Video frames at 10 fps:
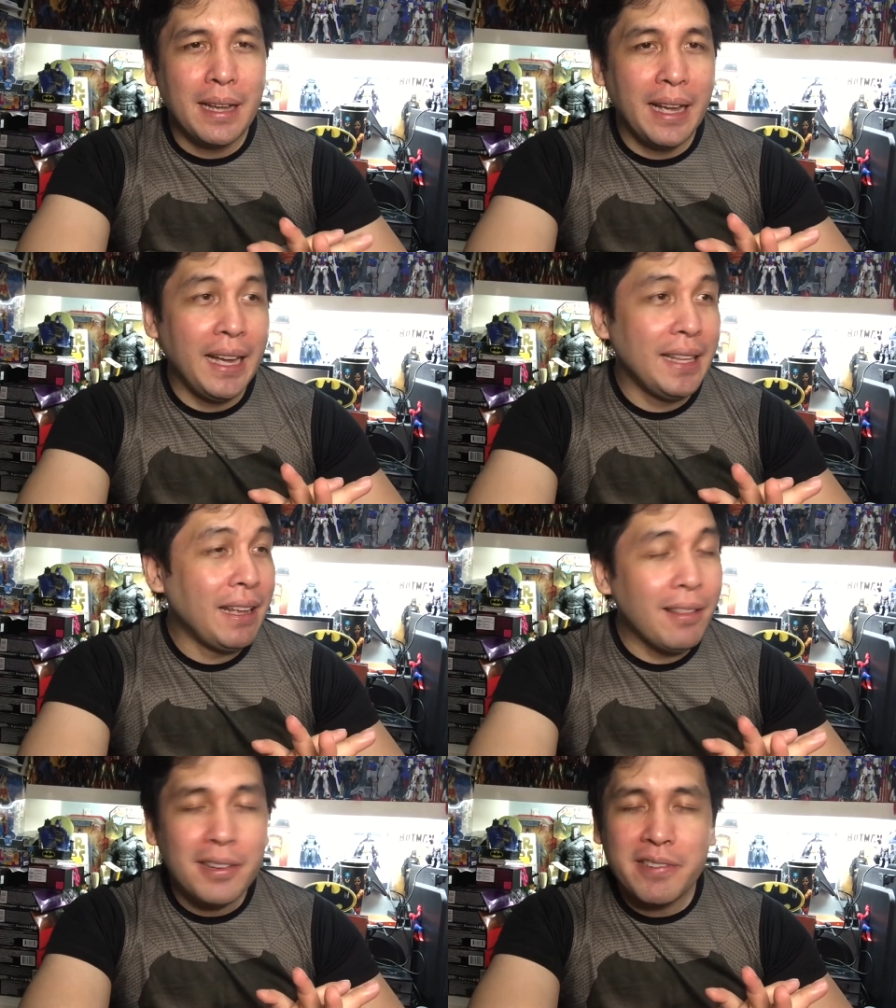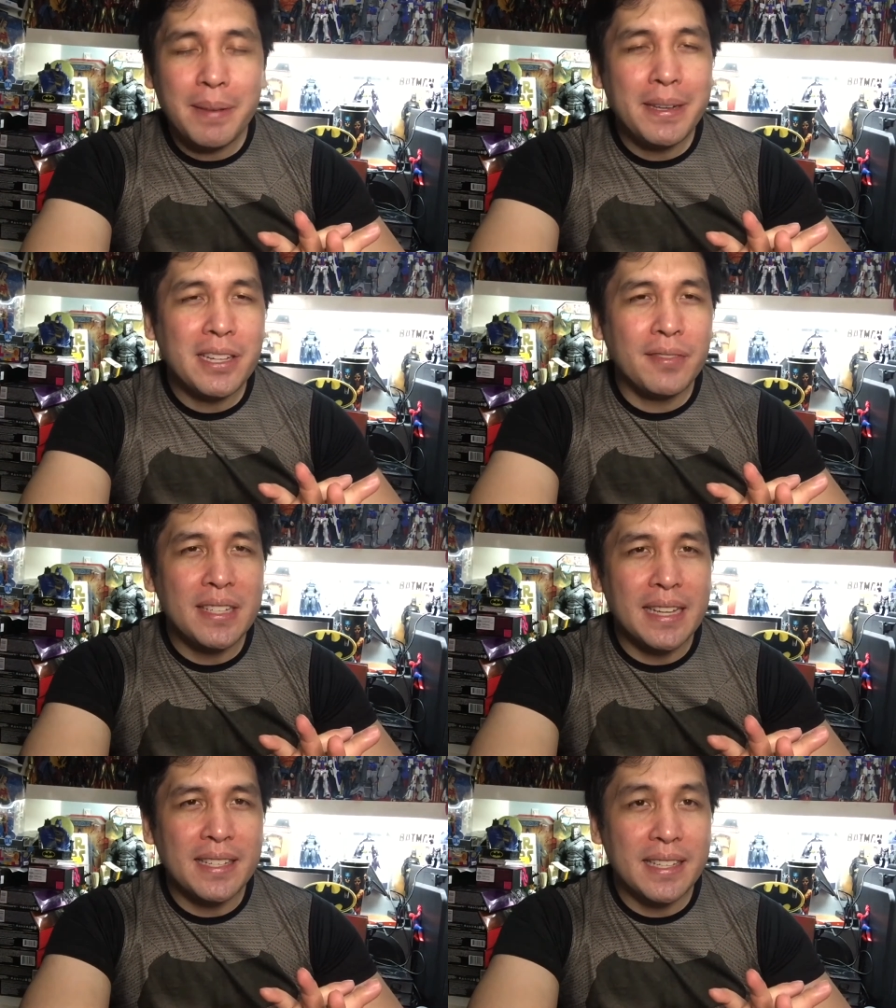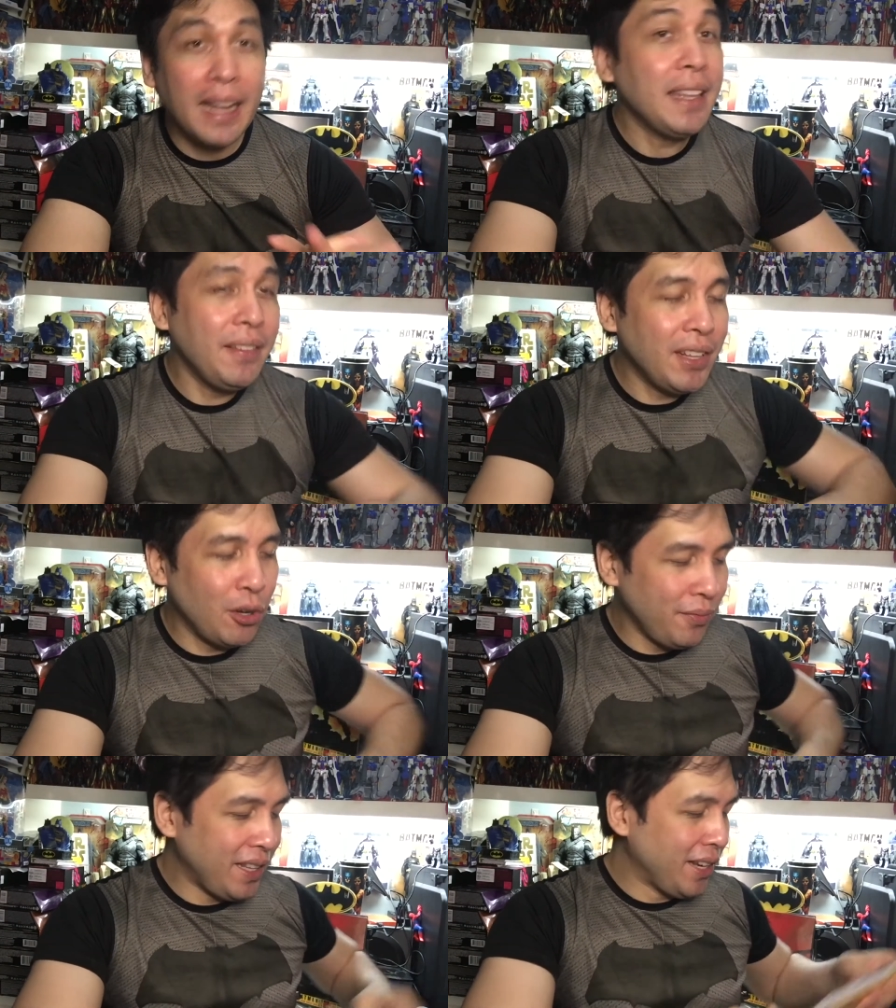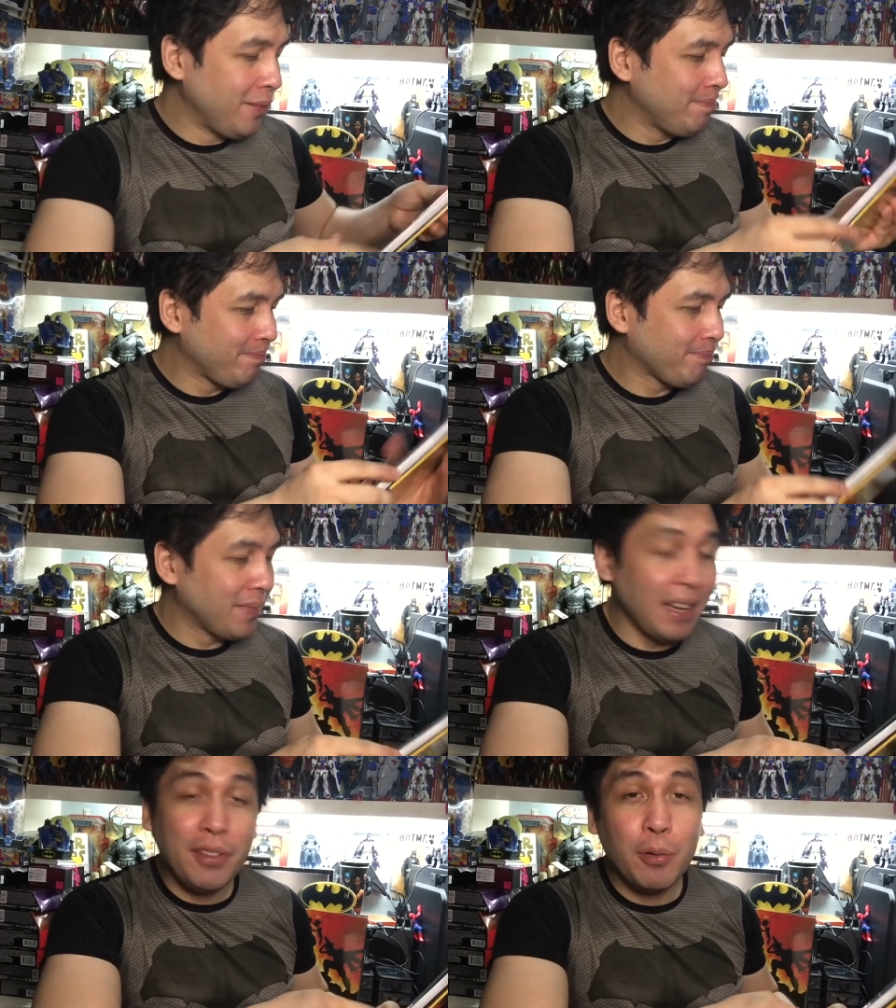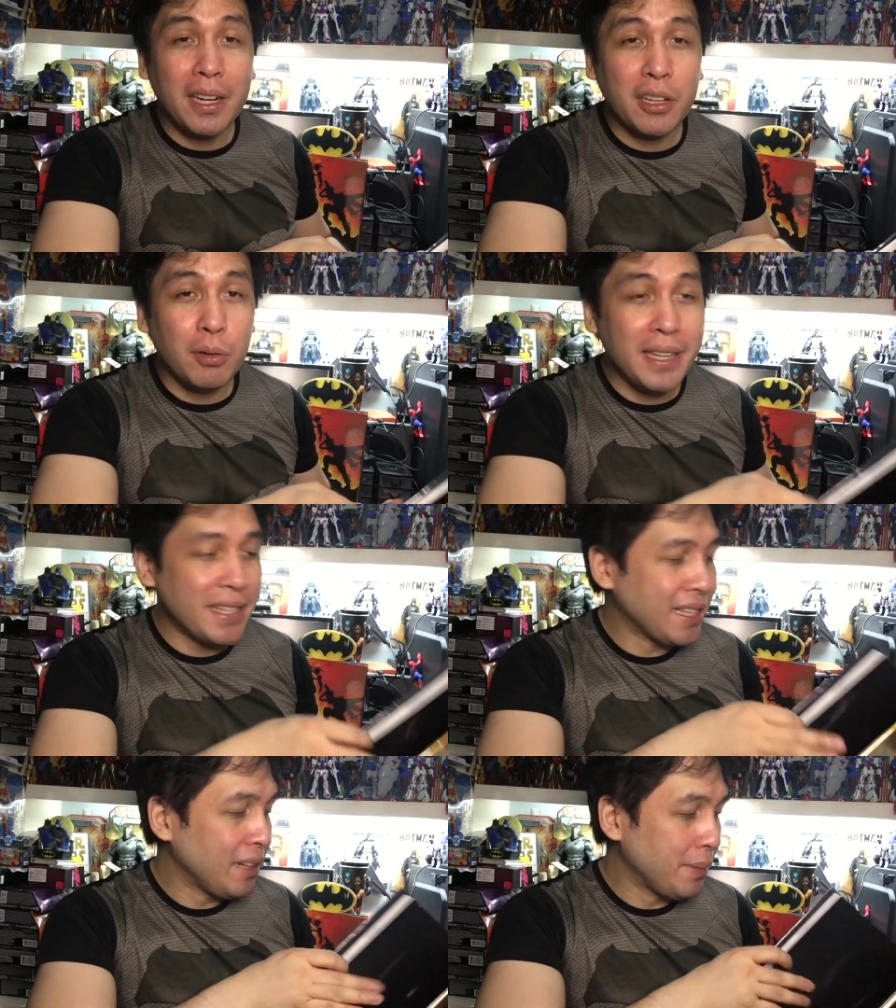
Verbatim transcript: and other streaming services, and even home video if you want to go digital.